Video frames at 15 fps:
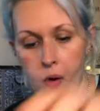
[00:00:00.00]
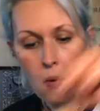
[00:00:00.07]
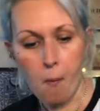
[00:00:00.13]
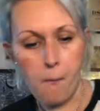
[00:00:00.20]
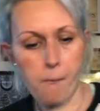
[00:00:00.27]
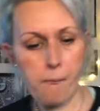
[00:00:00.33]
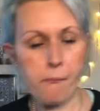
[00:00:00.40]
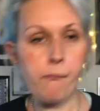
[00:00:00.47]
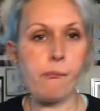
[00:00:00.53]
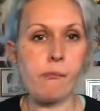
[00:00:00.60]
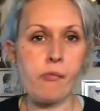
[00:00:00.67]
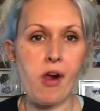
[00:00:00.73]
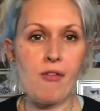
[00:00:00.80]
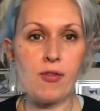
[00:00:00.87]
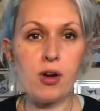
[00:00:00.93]

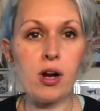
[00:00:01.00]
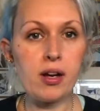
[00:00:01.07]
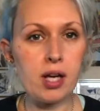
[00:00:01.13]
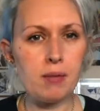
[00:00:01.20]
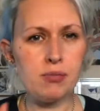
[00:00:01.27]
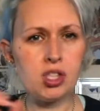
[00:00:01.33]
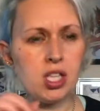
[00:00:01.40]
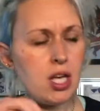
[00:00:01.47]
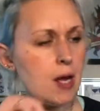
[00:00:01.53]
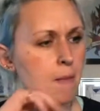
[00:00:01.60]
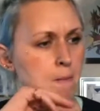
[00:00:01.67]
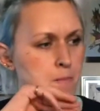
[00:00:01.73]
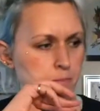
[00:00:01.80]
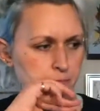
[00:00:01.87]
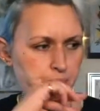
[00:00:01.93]
If you like kimchi,
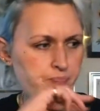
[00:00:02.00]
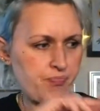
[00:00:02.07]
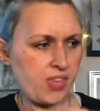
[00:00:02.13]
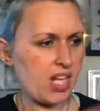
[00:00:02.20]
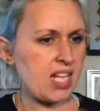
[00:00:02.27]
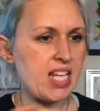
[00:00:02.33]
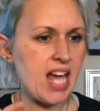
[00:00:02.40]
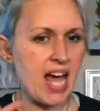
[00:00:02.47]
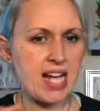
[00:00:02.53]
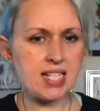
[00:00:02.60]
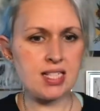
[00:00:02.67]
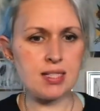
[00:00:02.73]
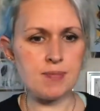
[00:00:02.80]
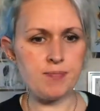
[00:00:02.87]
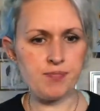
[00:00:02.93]

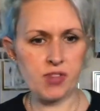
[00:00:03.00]
yes.